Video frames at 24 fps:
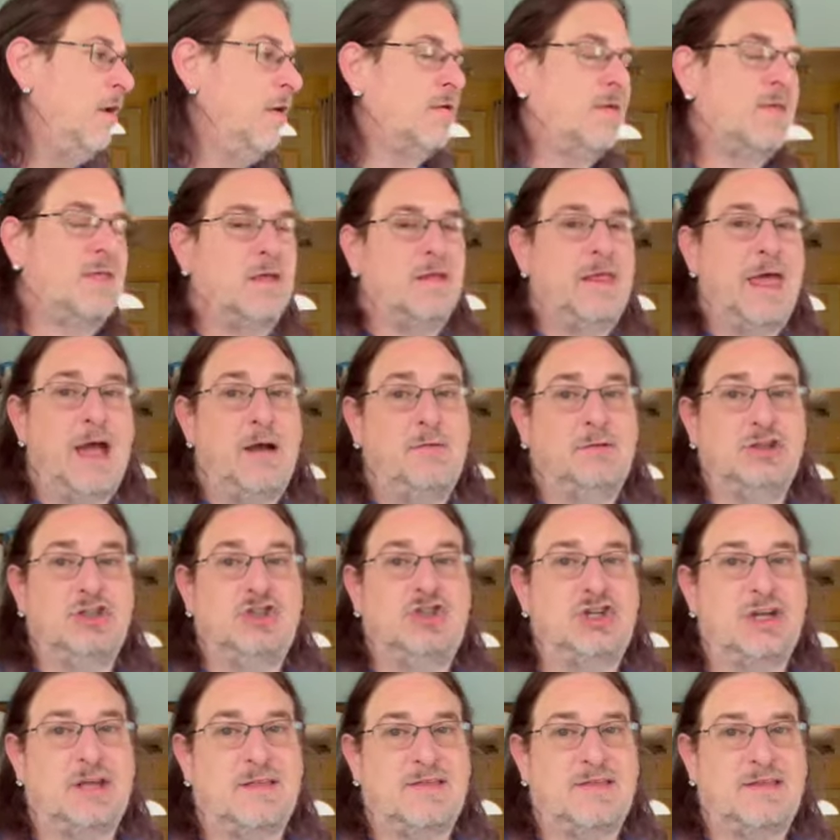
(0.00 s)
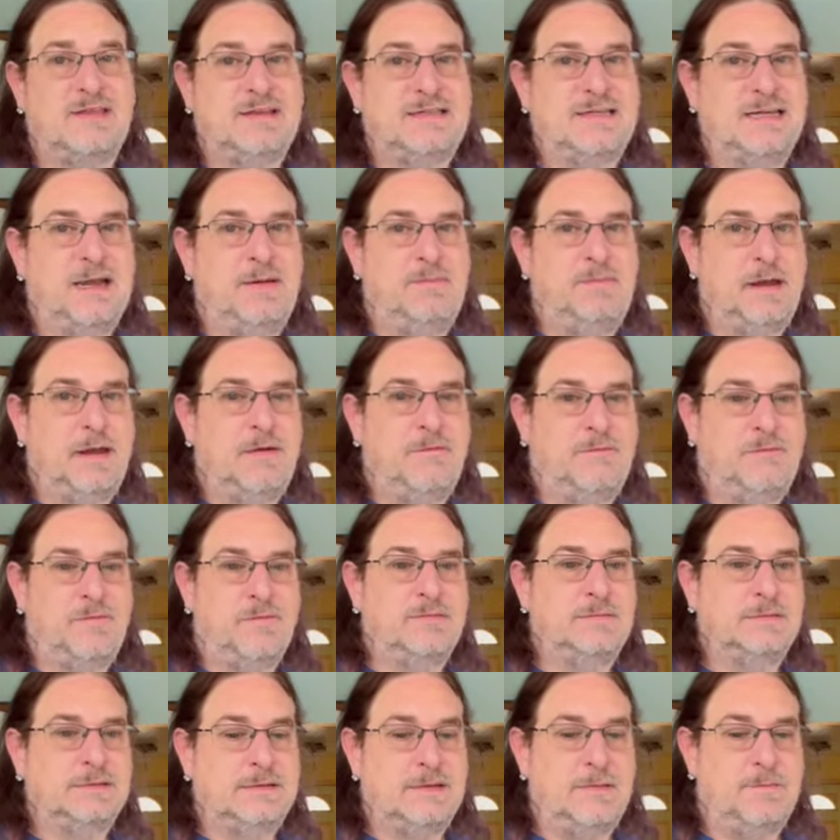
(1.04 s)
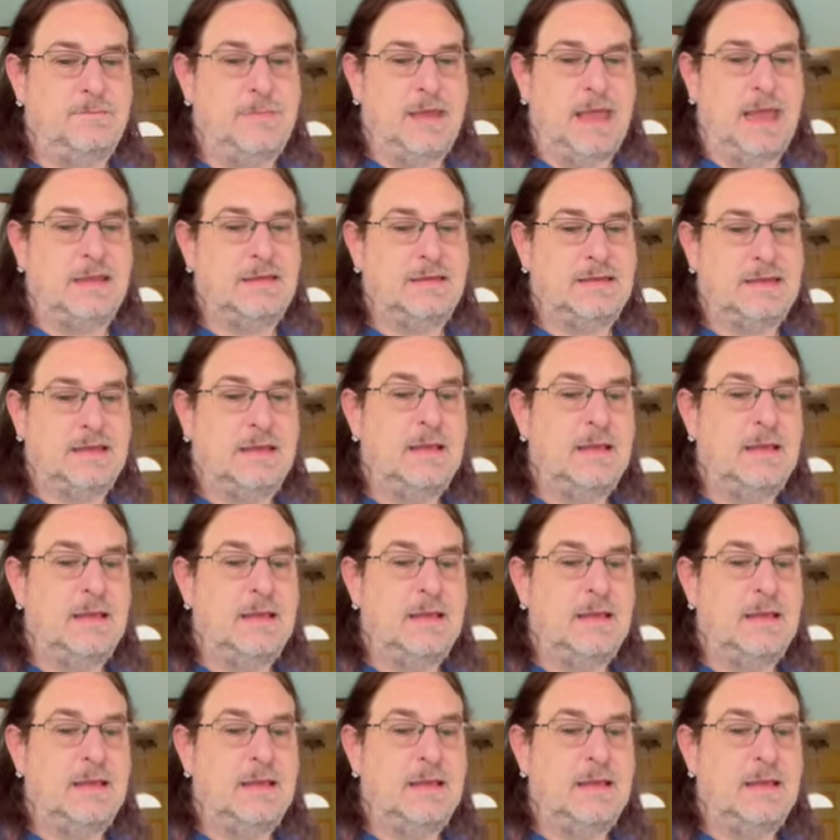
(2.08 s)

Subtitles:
So that was just a tidbit from me